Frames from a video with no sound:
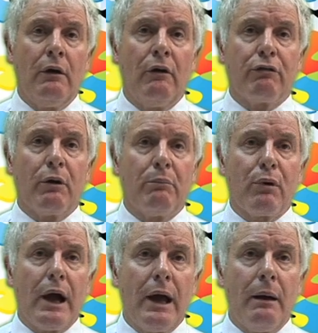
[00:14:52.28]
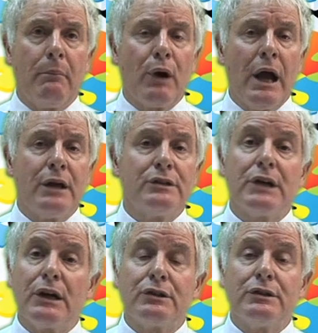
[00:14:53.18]
from brands
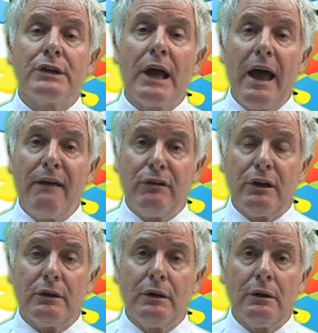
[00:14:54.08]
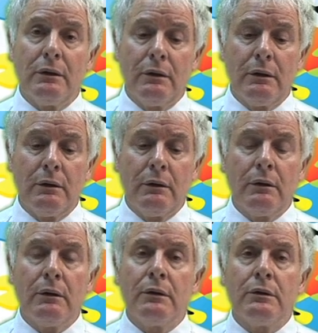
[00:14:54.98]
such as Evian.
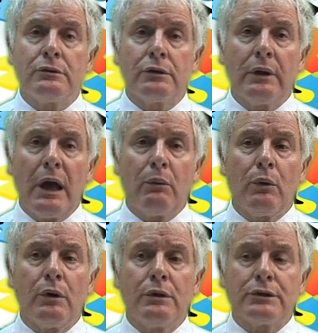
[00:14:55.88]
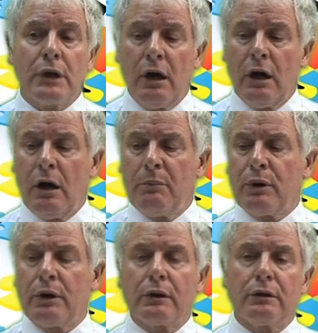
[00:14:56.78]
So that was a
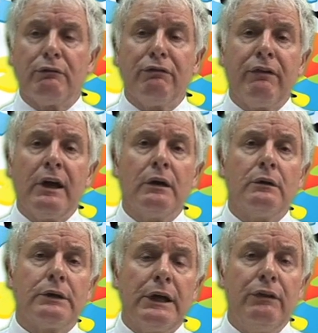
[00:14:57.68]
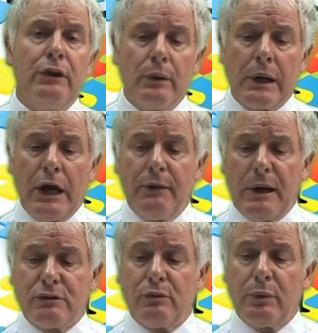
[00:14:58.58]
product that failed in the UK in a
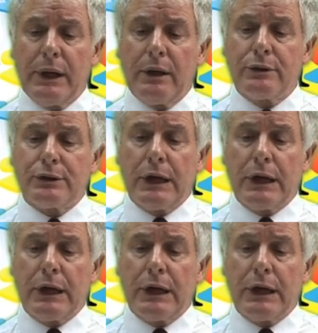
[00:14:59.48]
matter of weeks,